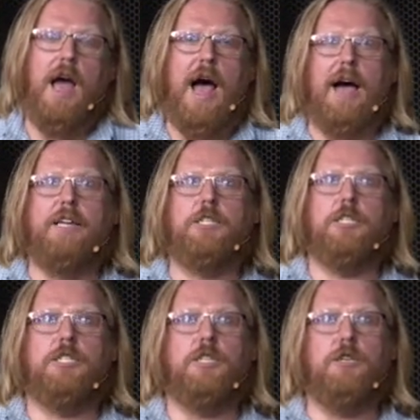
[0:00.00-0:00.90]
I
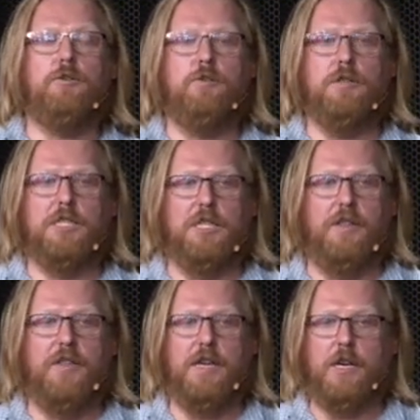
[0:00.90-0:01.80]
just
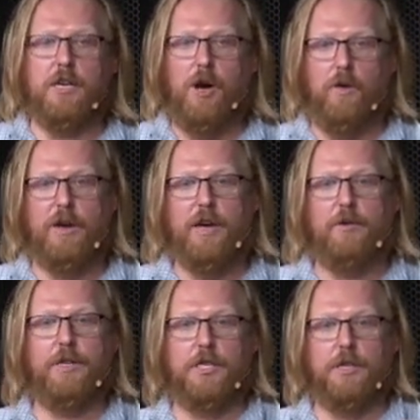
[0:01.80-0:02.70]
used the codec
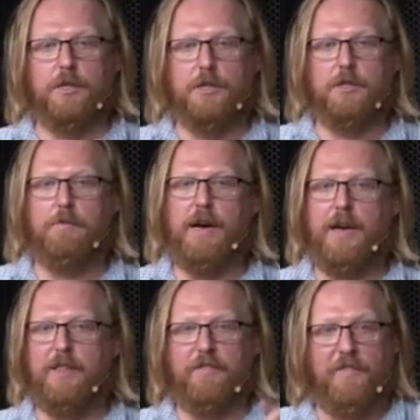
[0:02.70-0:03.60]
returned
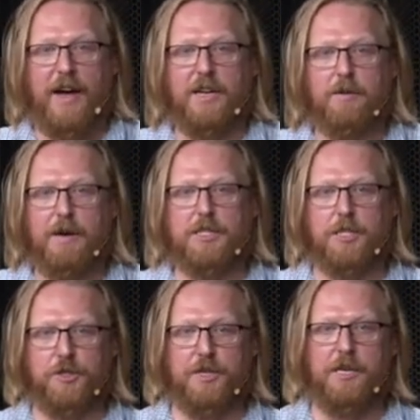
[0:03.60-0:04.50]
by the find best
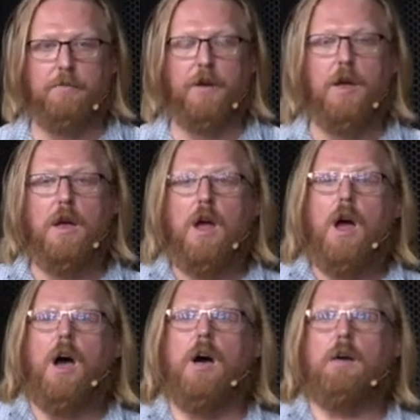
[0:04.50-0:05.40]
stream.
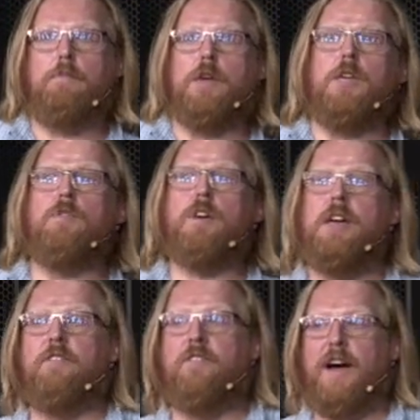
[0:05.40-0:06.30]
But you
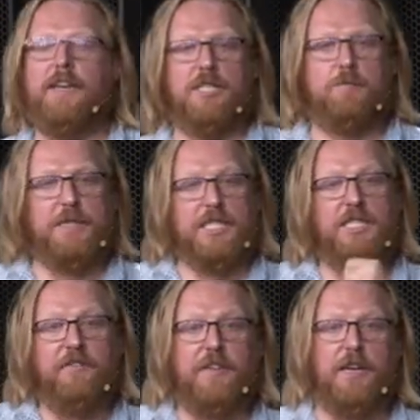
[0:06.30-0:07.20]
can find a
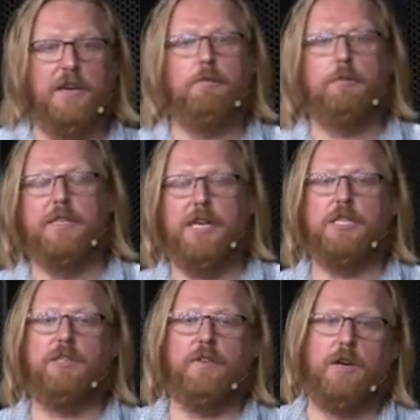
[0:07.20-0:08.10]
specific
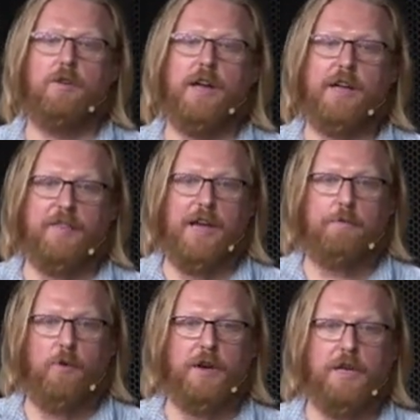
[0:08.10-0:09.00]
implementation of a codec at that
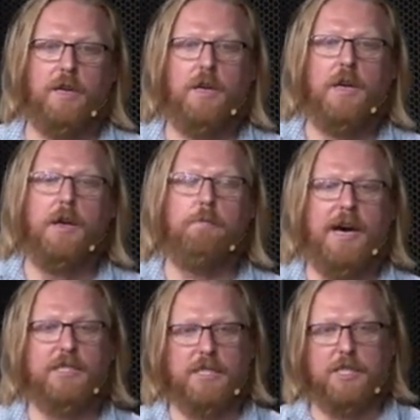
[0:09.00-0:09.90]
point and
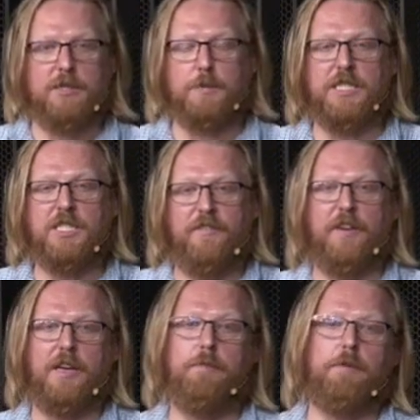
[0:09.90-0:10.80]
pass in a
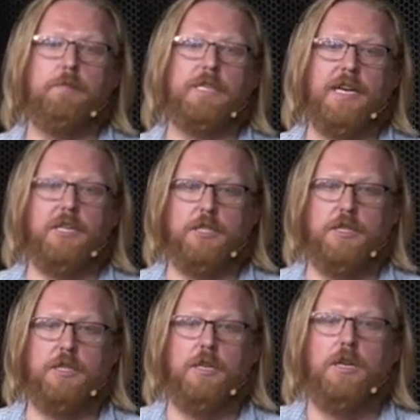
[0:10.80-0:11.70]
specific implementation